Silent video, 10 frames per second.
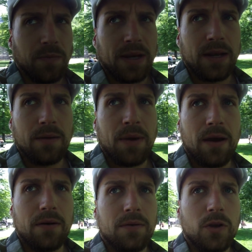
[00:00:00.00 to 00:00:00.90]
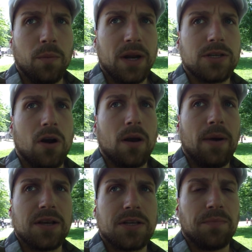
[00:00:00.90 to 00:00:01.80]
to shoot me an email, you want me to talk
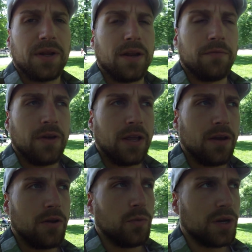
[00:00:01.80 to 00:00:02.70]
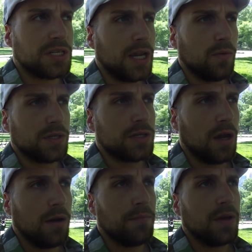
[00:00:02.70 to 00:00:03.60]
about something in a video, you want to say
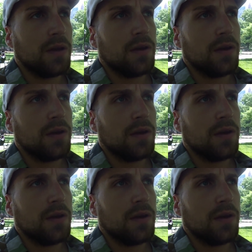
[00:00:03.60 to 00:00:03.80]
what's up,